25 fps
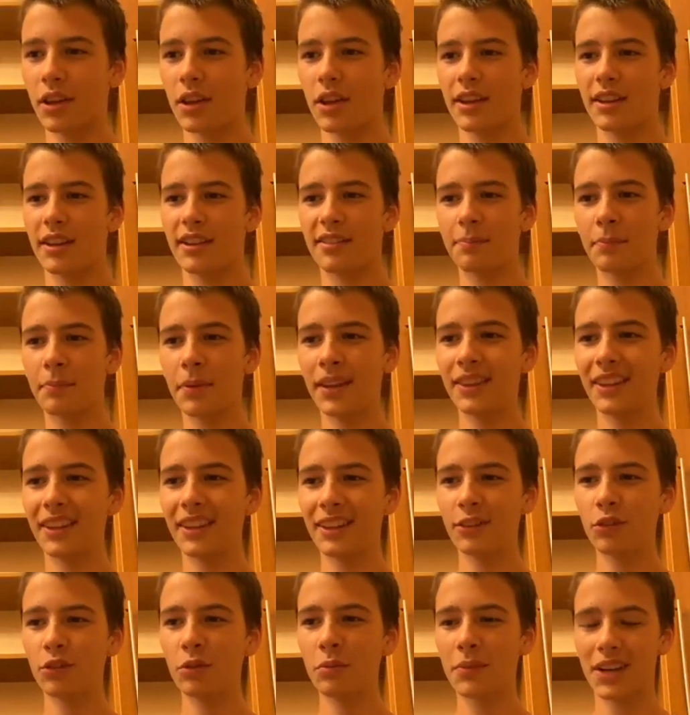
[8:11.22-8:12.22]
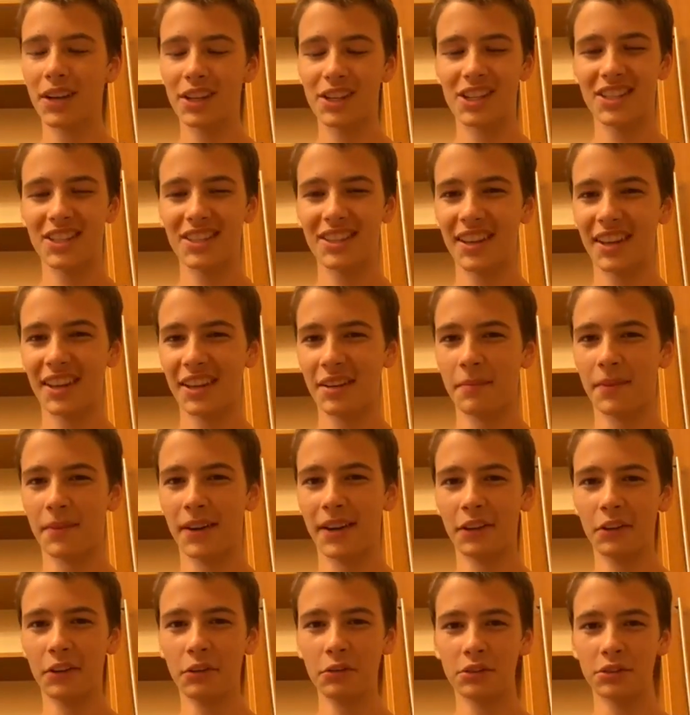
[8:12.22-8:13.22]
Spending too much time.
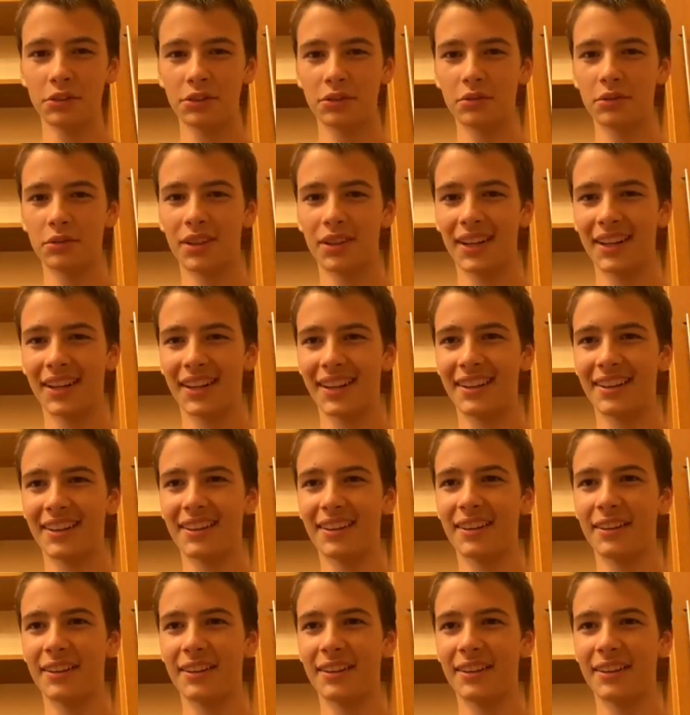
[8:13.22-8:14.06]
I used to like